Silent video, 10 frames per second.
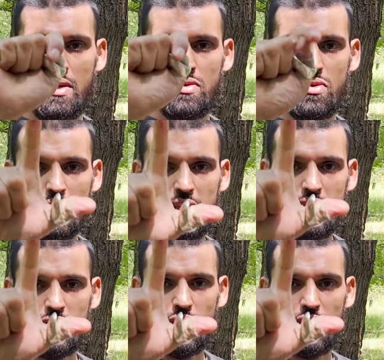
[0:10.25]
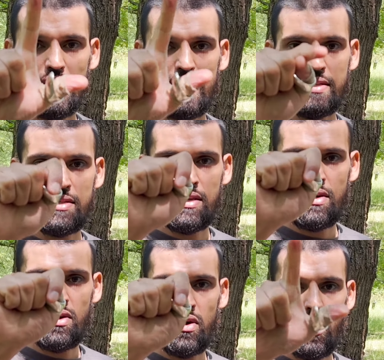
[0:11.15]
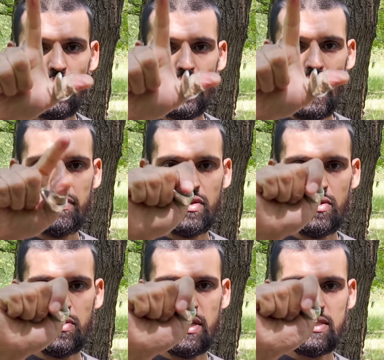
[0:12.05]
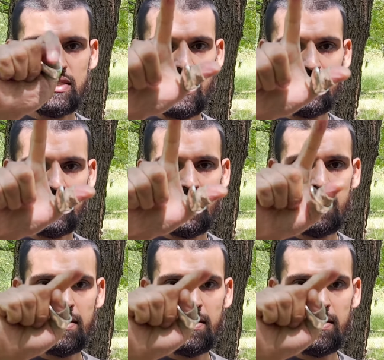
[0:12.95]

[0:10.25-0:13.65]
So this is your release. All you have to do is this.